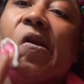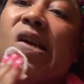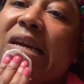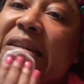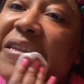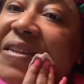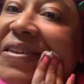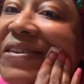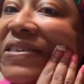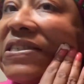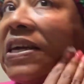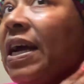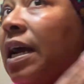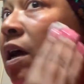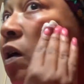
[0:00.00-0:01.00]
in the next
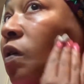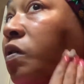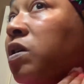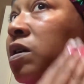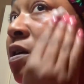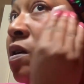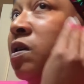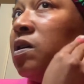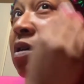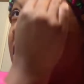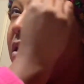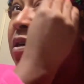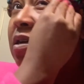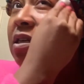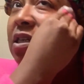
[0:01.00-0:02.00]
town,
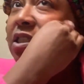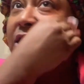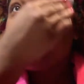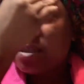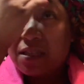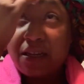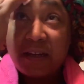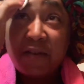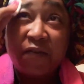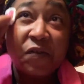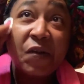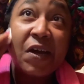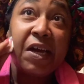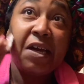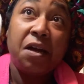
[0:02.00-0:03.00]
shout out to all of
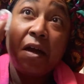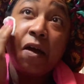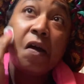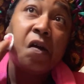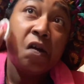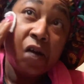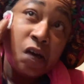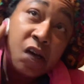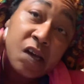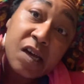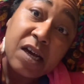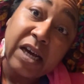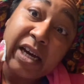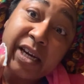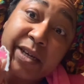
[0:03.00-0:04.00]
you. Hey, y'all.
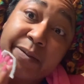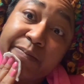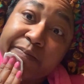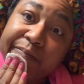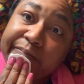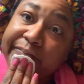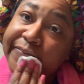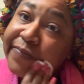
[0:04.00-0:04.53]
Um,